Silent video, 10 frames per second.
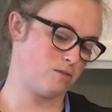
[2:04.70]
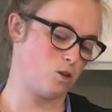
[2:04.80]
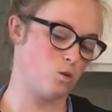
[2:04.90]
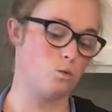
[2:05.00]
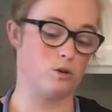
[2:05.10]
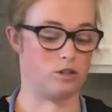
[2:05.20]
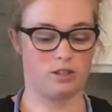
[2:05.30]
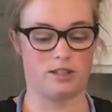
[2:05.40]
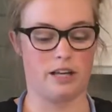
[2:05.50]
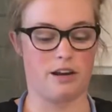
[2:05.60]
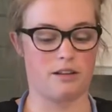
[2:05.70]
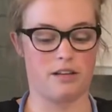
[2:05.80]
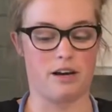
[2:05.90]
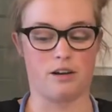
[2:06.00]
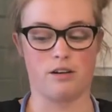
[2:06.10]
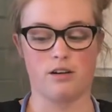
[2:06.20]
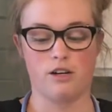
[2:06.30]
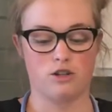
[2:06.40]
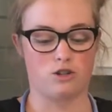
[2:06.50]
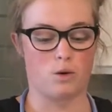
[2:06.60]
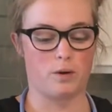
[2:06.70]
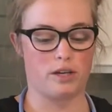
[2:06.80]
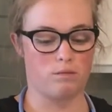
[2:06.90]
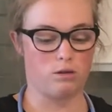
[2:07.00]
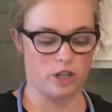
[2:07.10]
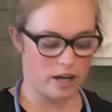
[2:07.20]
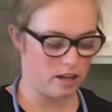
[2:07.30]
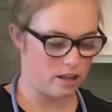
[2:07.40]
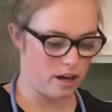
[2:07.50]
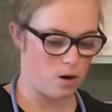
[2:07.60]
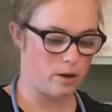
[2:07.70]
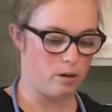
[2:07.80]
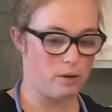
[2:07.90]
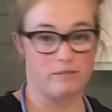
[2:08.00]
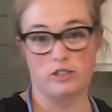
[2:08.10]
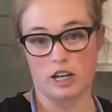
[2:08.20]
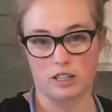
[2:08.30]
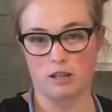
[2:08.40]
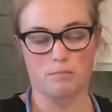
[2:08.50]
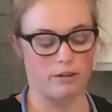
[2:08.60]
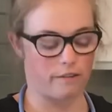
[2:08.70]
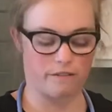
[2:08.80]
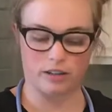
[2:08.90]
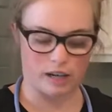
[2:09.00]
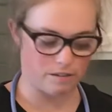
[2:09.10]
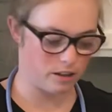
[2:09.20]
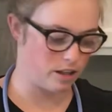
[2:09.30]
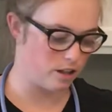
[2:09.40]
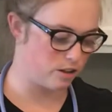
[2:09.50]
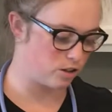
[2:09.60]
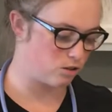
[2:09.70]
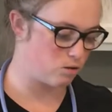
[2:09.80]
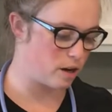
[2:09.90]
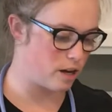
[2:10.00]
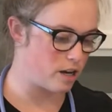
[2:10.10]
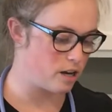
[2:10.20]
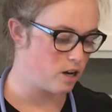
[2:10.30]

whoosh, the sound of the air. So we'll check it that way. We've checked it, perfect, everything looks great.